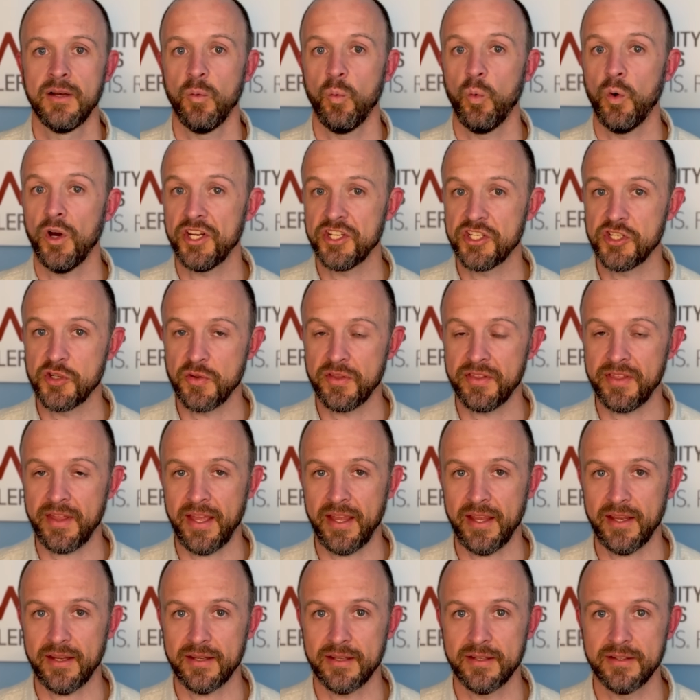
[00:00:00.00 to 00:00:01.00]
What did you
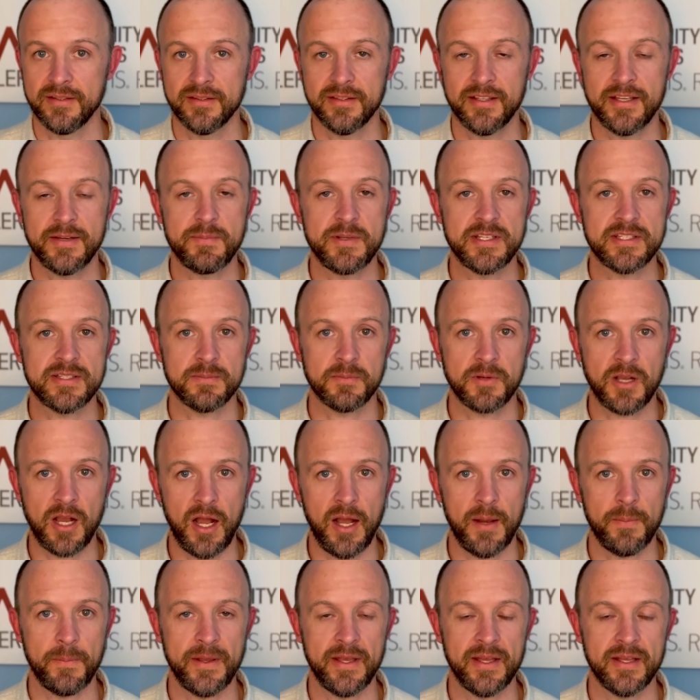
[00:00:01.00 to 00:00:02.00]
think? Leave me some
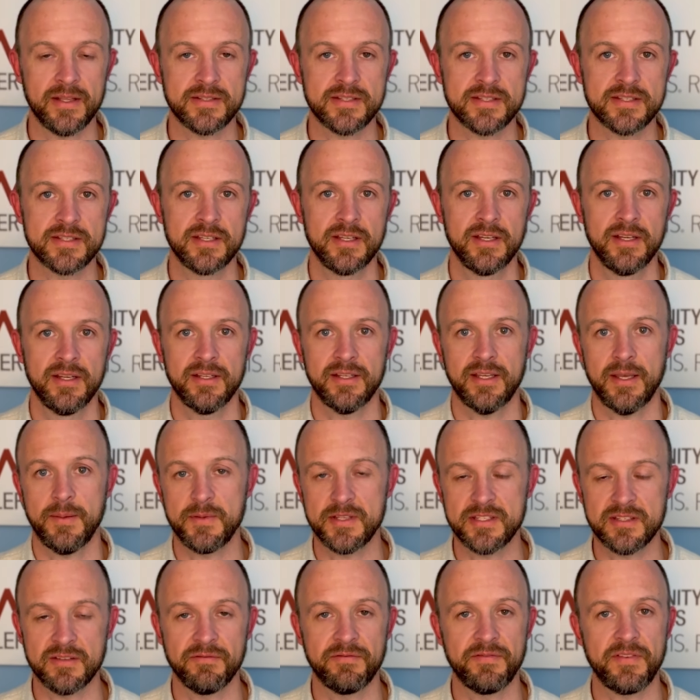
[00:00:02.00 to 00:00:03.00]
comments, give
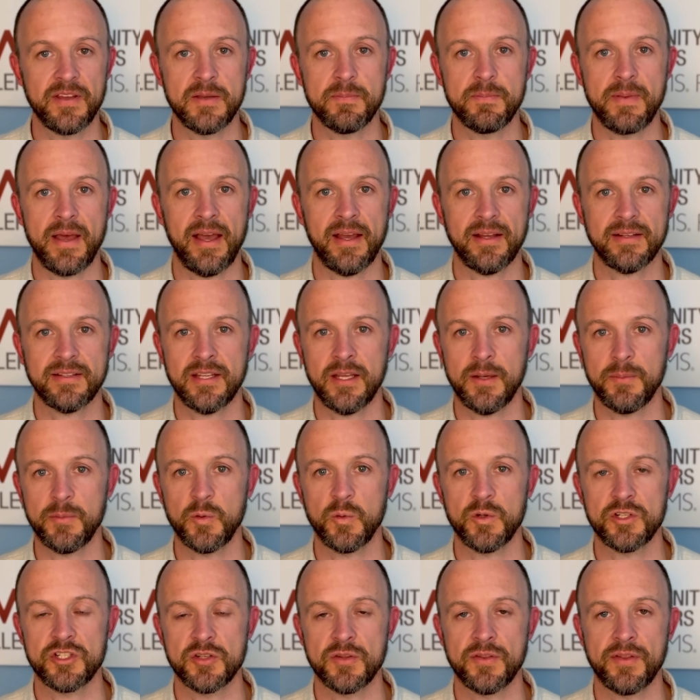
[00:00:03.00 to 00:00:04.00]
me some feedback, tell me
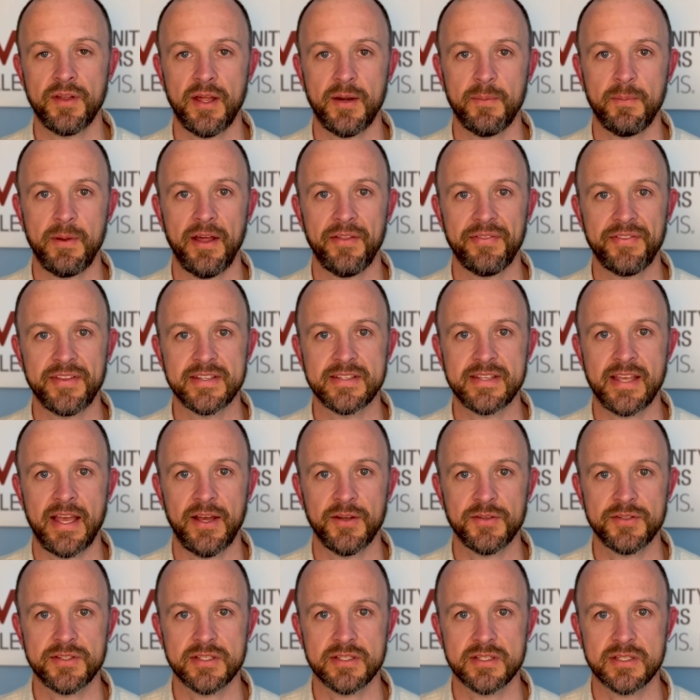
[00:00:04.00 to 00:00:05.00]
what you thought about these
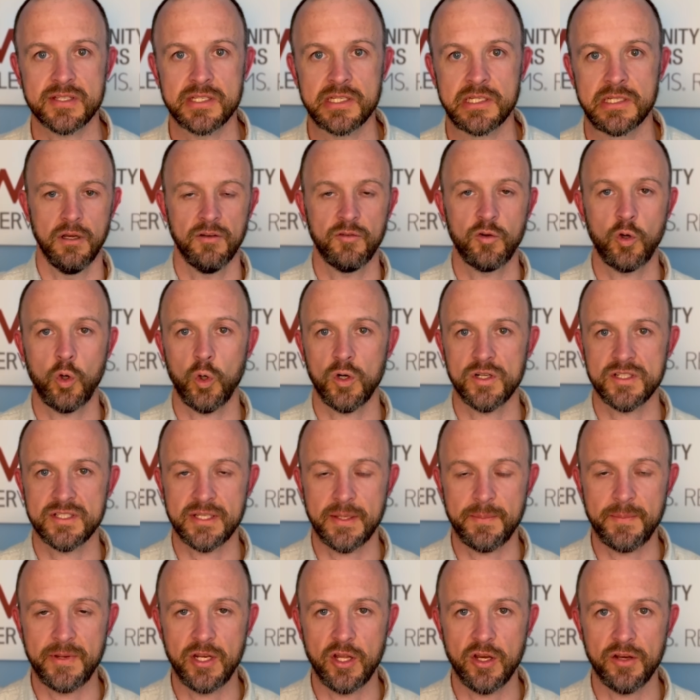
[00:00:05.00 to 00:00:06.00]
houses. Of course,
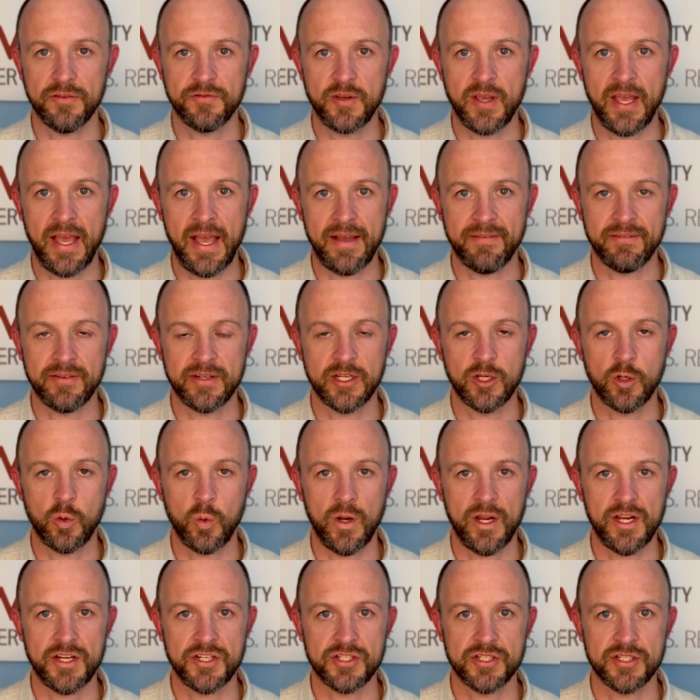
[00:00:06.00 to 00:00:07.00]
let me know if you have any
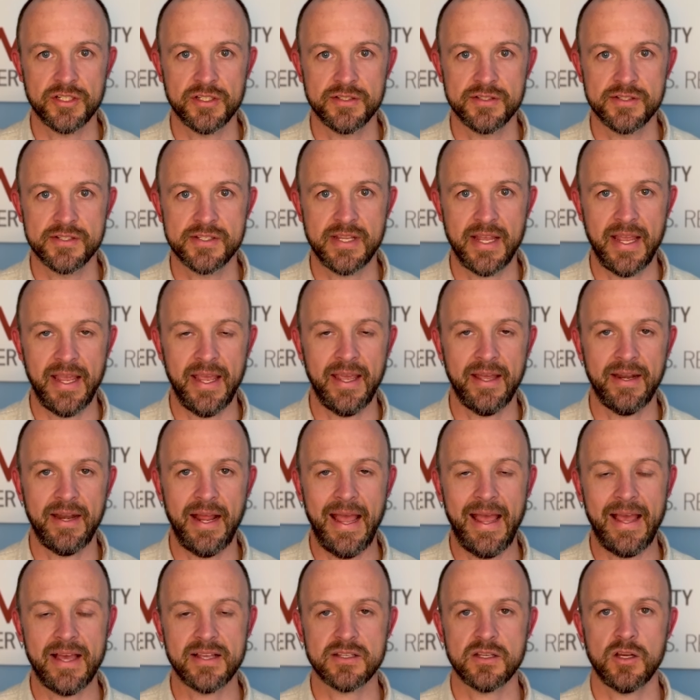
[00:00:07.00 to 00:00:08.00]
questions, and
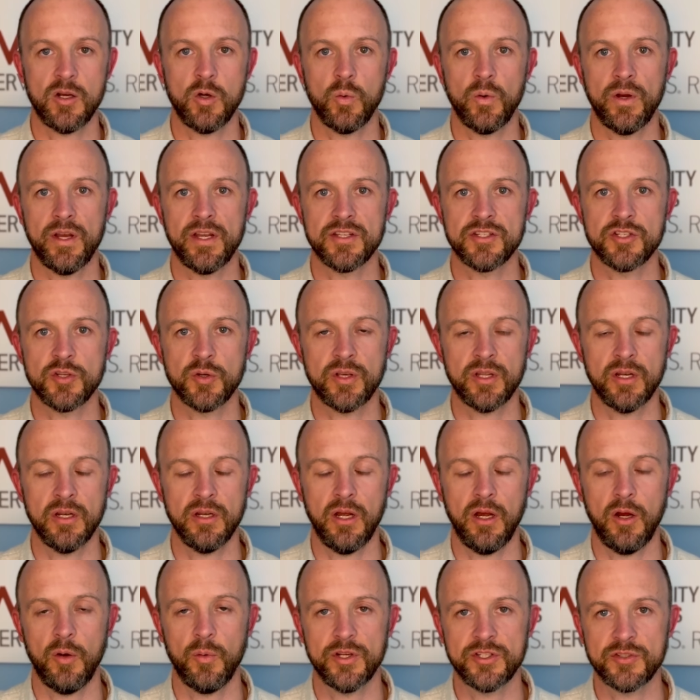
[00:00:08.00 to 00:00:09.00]
as always, you can
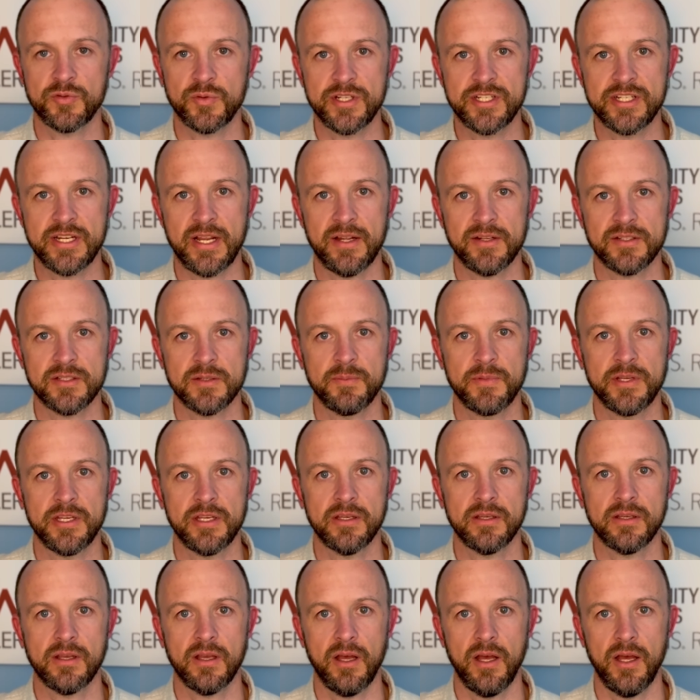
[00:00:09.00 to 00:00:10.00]
always reach out to
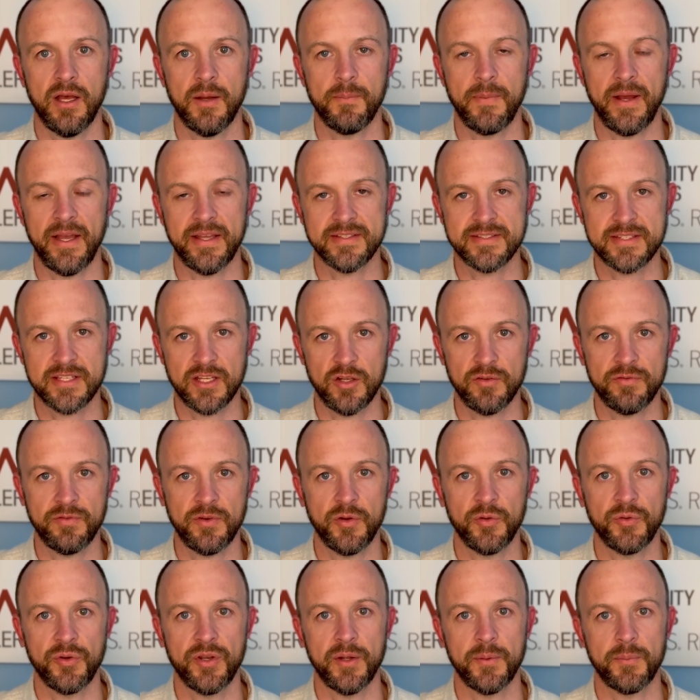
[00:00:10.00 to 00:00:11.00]
me. Uh, my cell
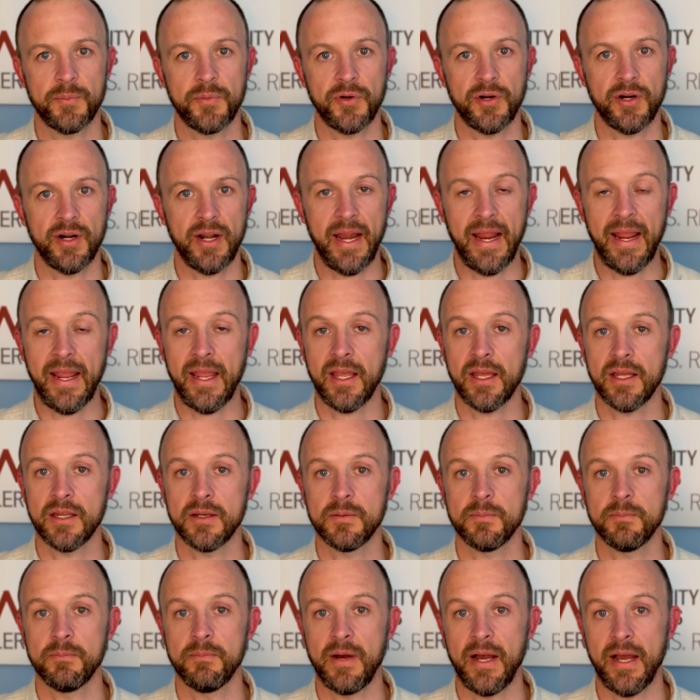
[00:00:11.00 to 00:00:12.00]
phone number
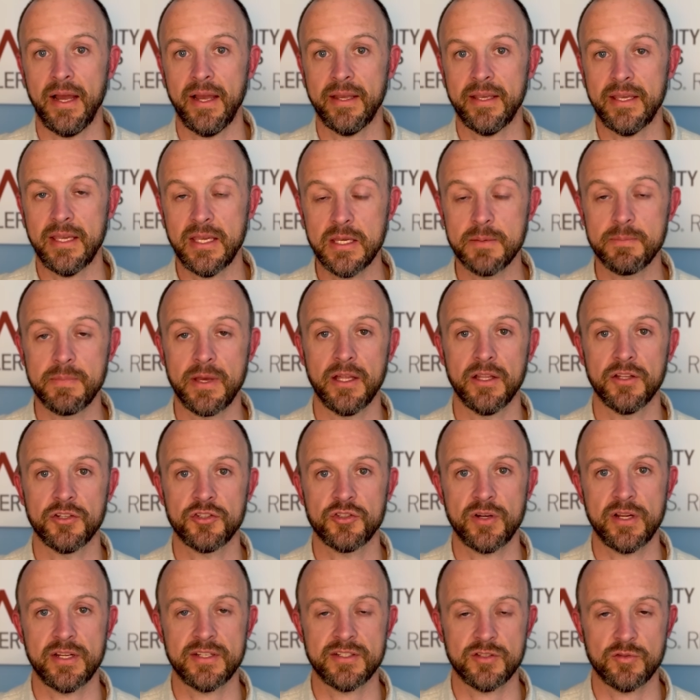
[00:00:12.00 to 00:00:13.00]
and my email
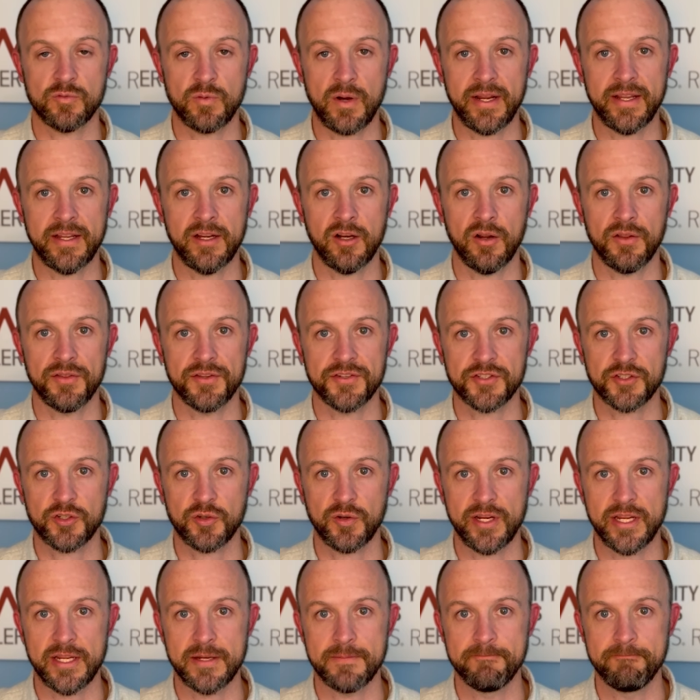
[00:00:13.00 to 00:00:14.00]
address is right here on the
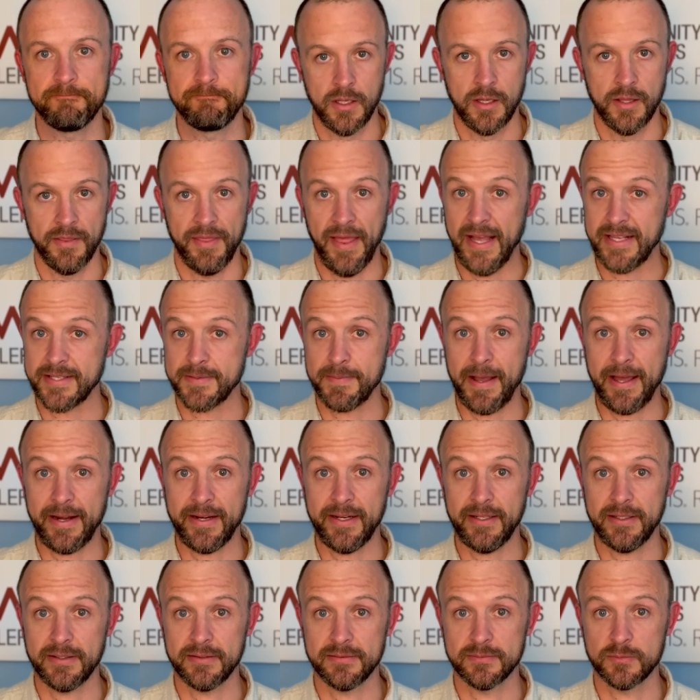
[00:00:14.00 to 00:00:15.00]
screen. That's about
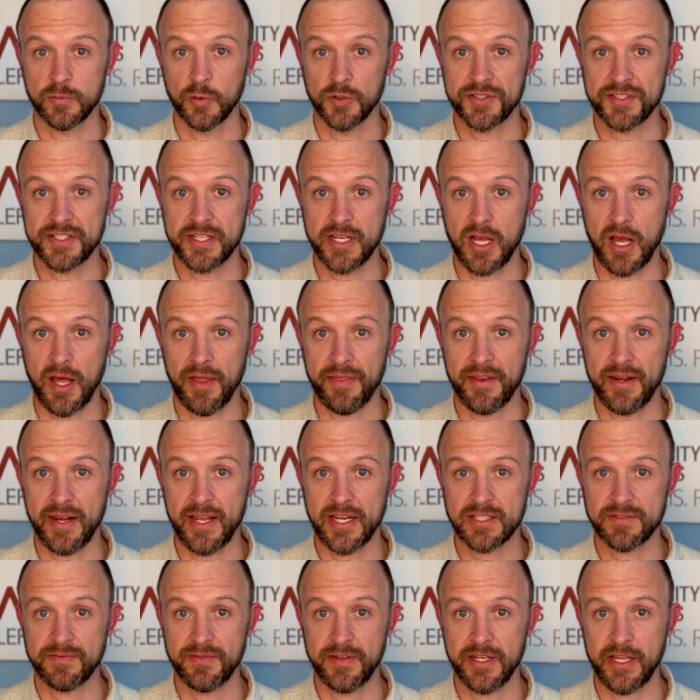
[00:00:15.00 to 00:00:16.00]
it. We'll see you on the
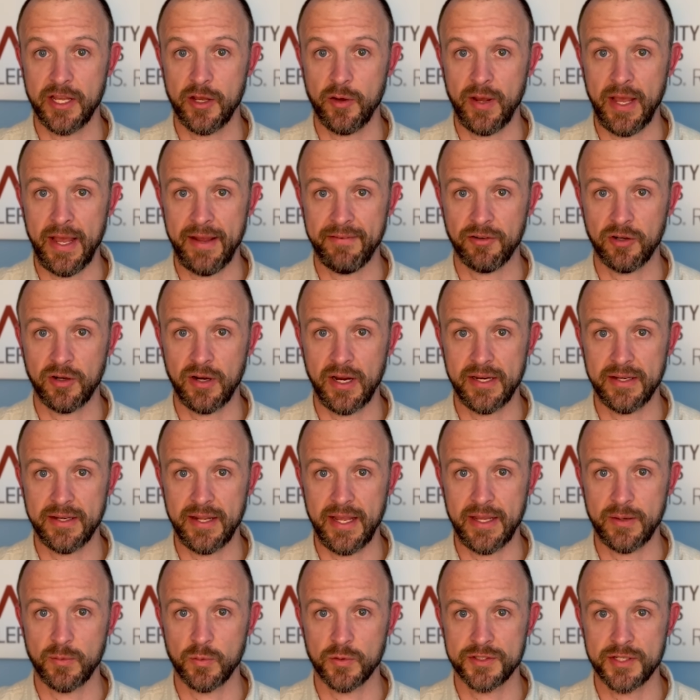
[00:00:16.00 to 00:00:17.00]
next video. Have a great
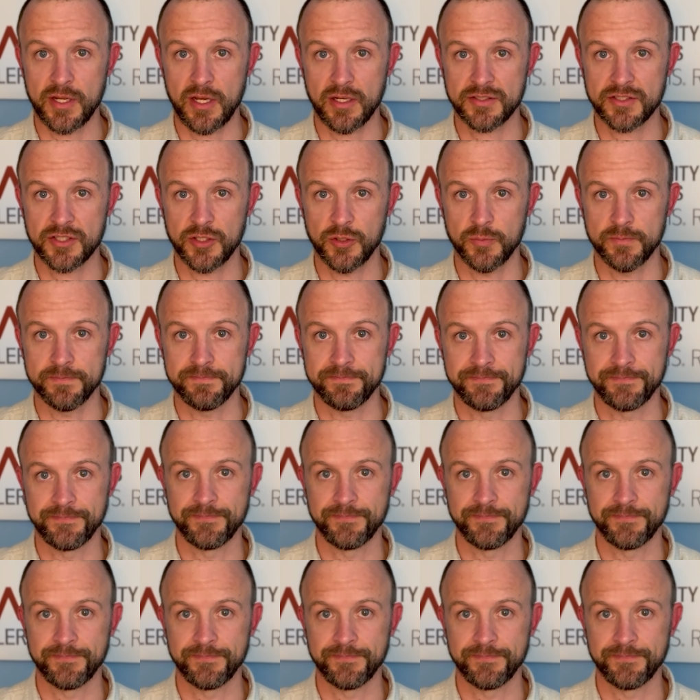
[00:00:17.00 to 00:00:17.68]
day. We'll talk soon.